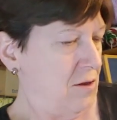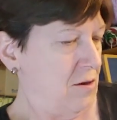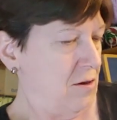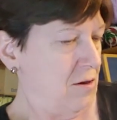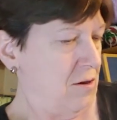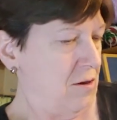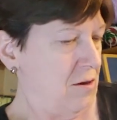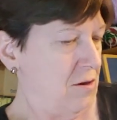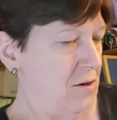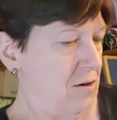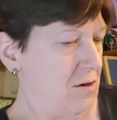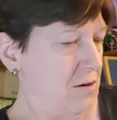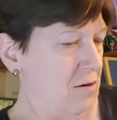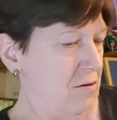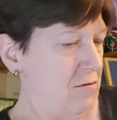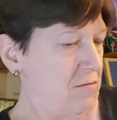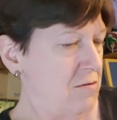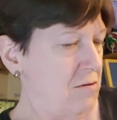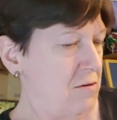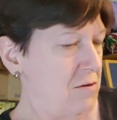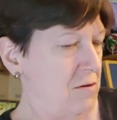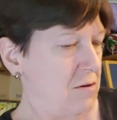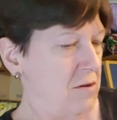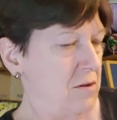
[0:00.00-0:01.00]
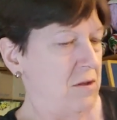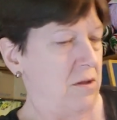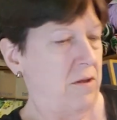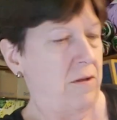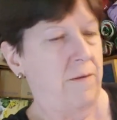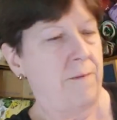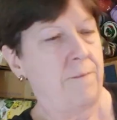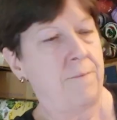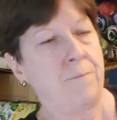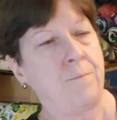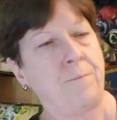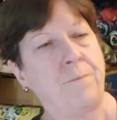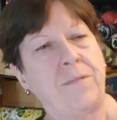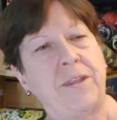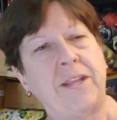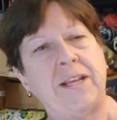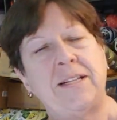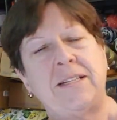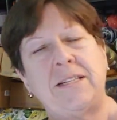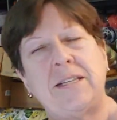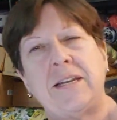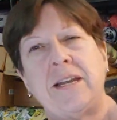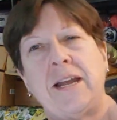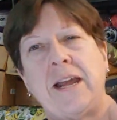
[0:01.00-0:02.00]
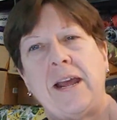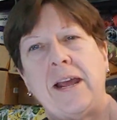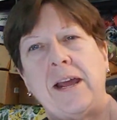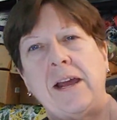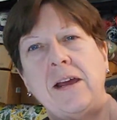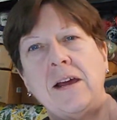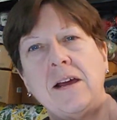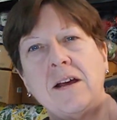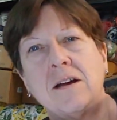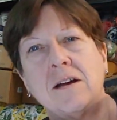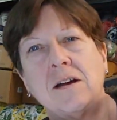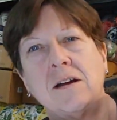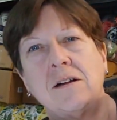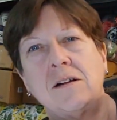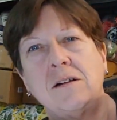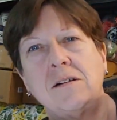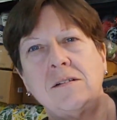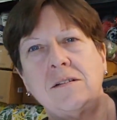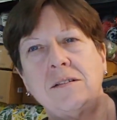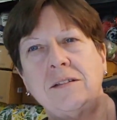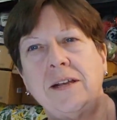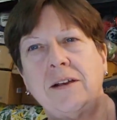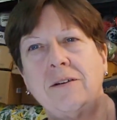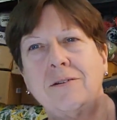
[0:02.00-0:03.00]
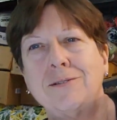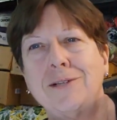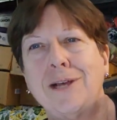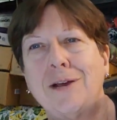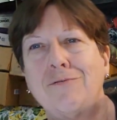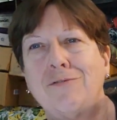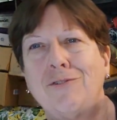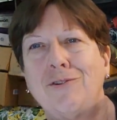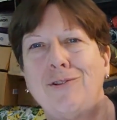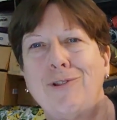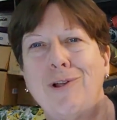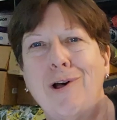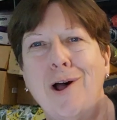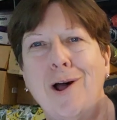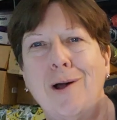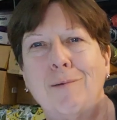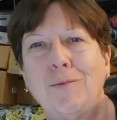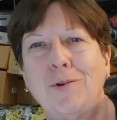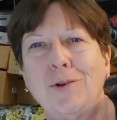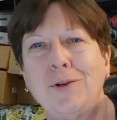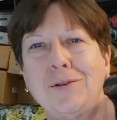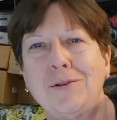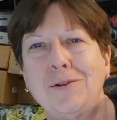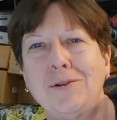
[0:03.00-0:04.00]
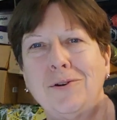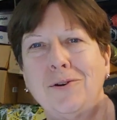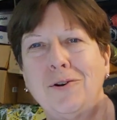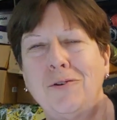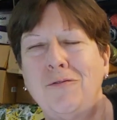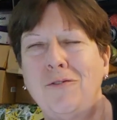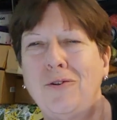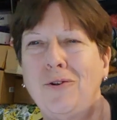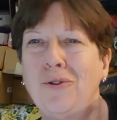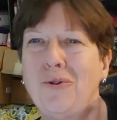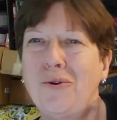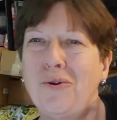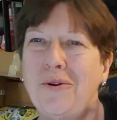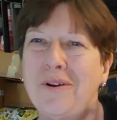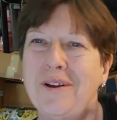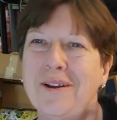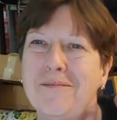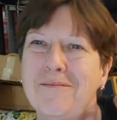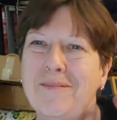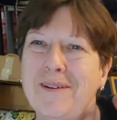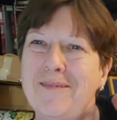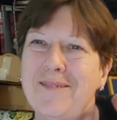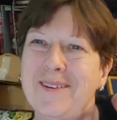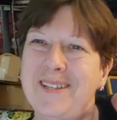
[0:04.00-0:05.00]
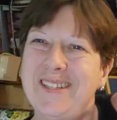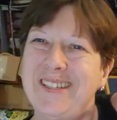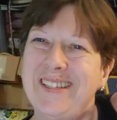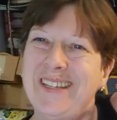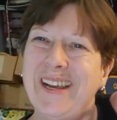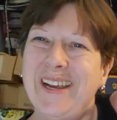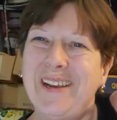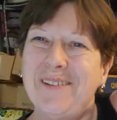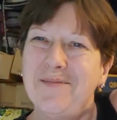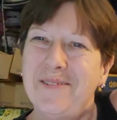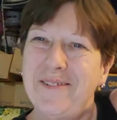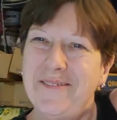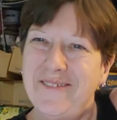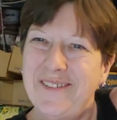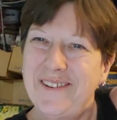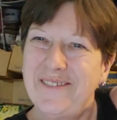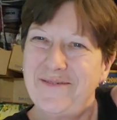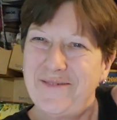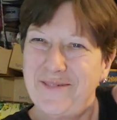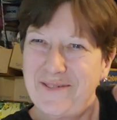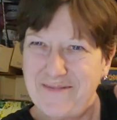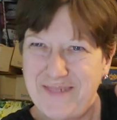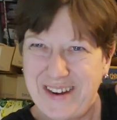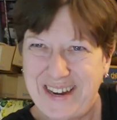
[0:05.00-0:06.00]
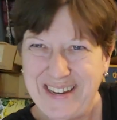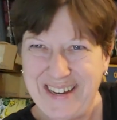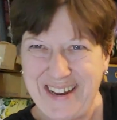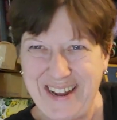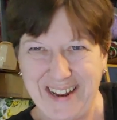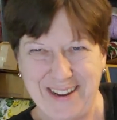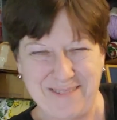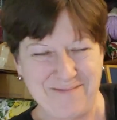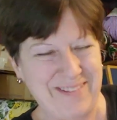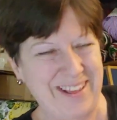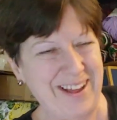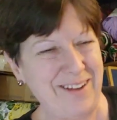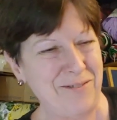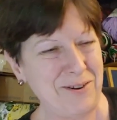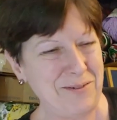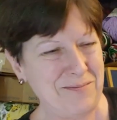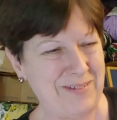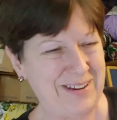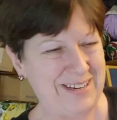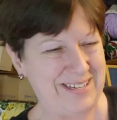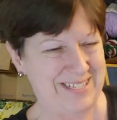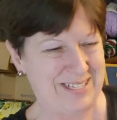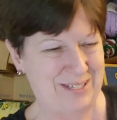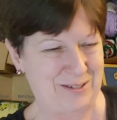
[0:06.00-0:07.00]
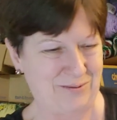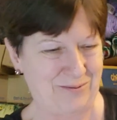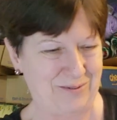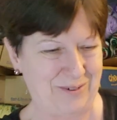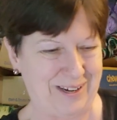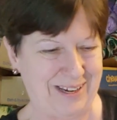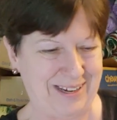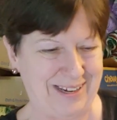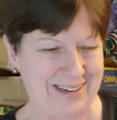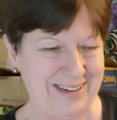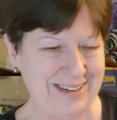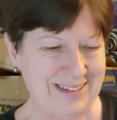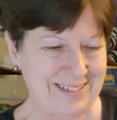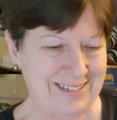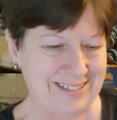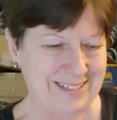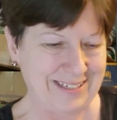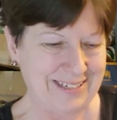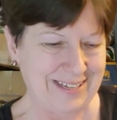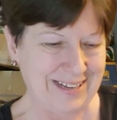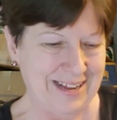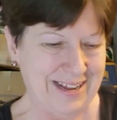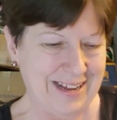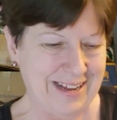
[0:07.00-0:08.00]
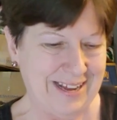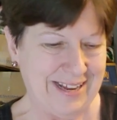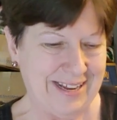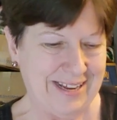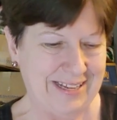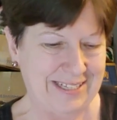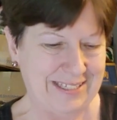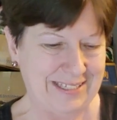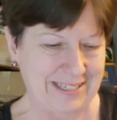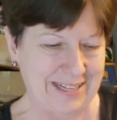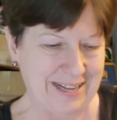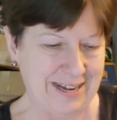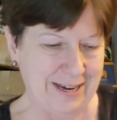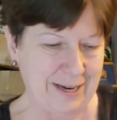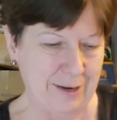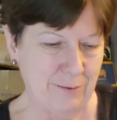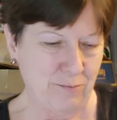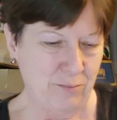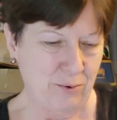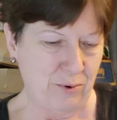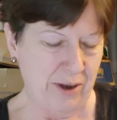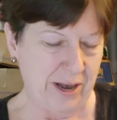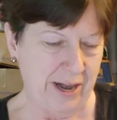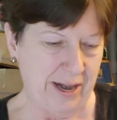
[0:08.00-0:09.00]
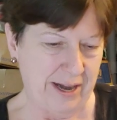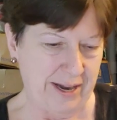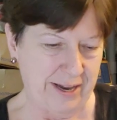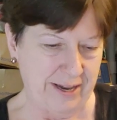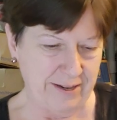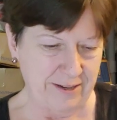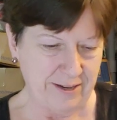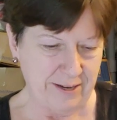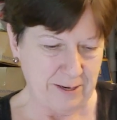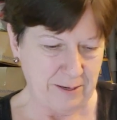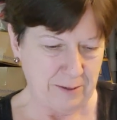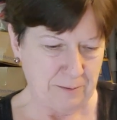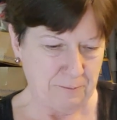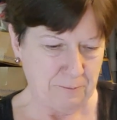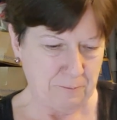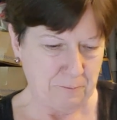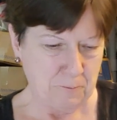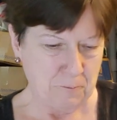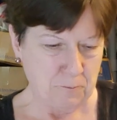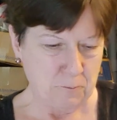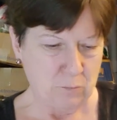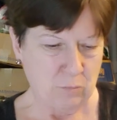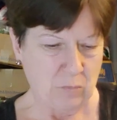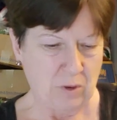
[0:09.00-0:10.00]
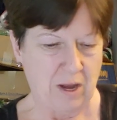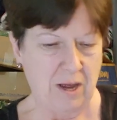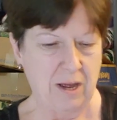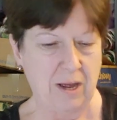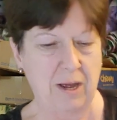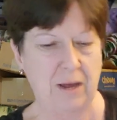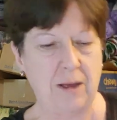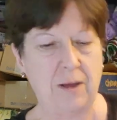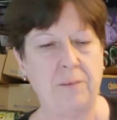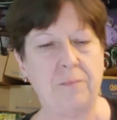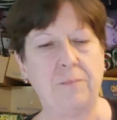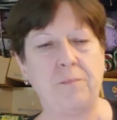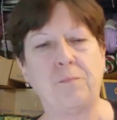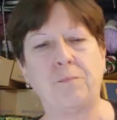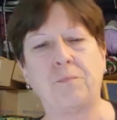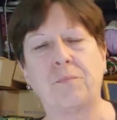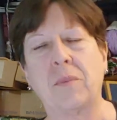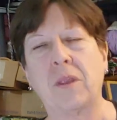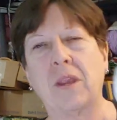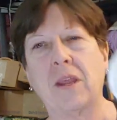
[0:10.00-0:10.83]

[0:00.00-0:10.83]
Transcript: Oh, it's an L. Now is that for Llama or for Lori? Maybe she gave me one for my name. That would be sweet. It's Lion Brand. Um,